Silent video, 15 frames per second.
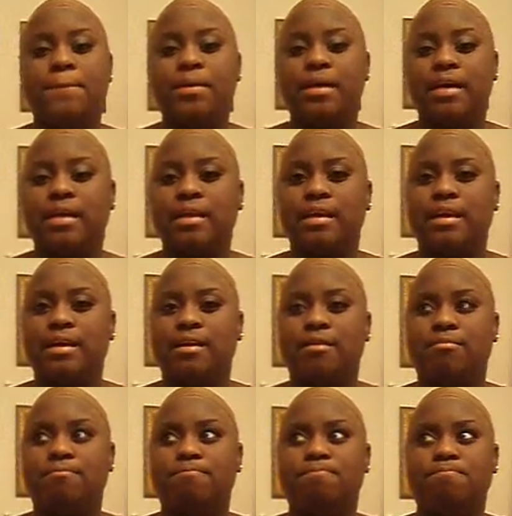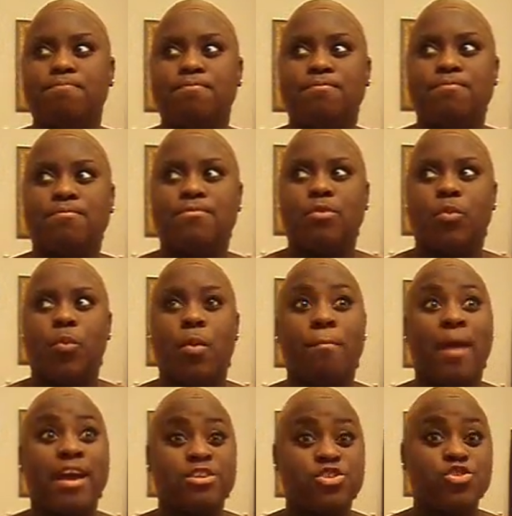But um,
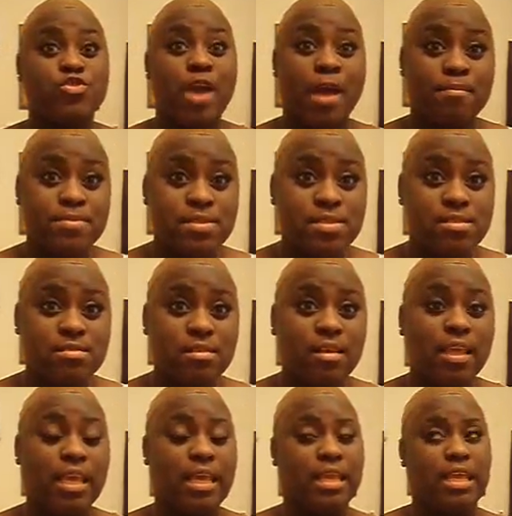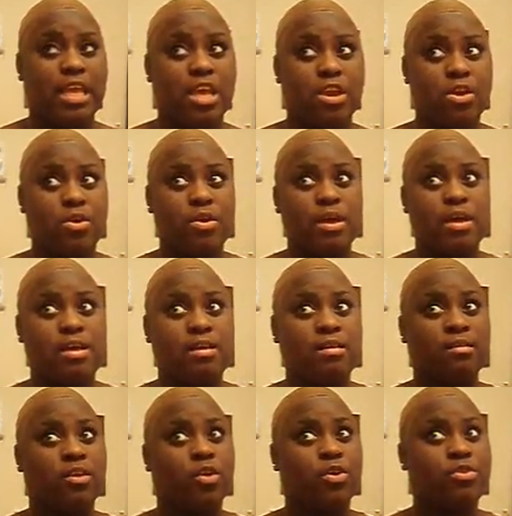when my straps get here,
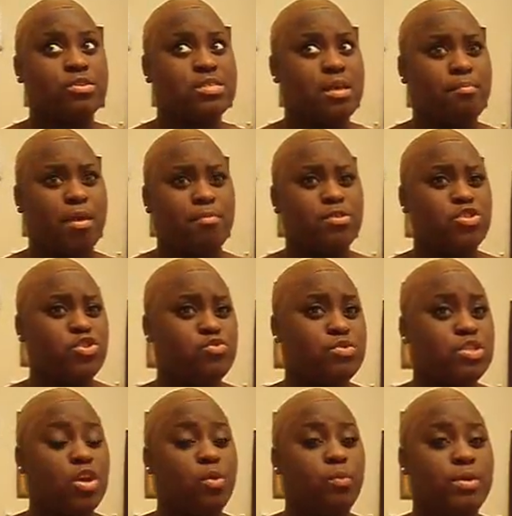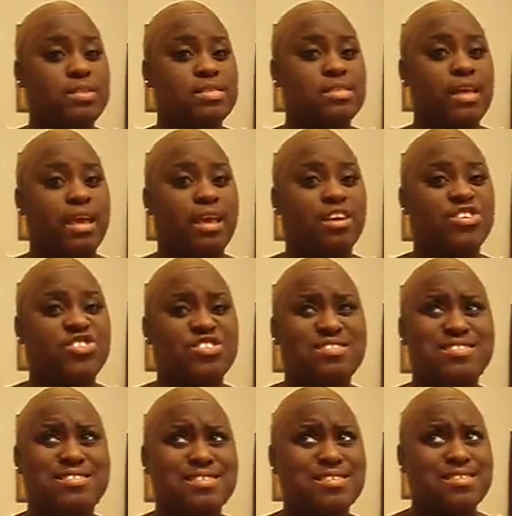uh, the girl said maybe Tuesday or Wednesday because she
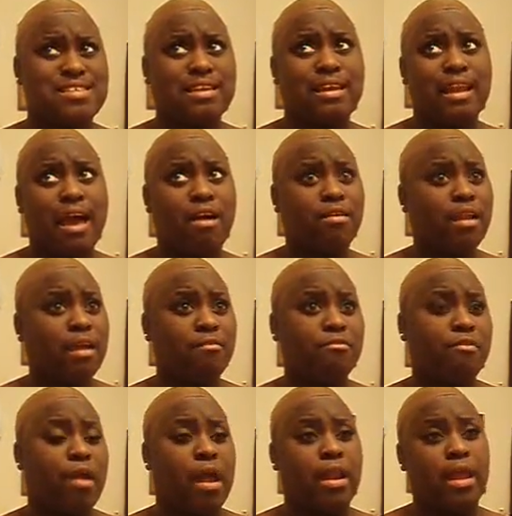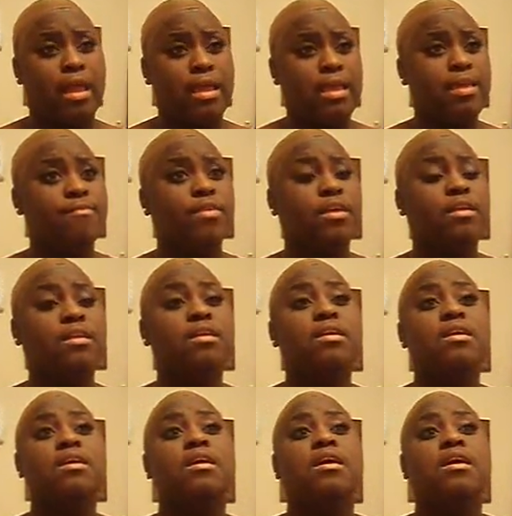just sent it out like Friday evening.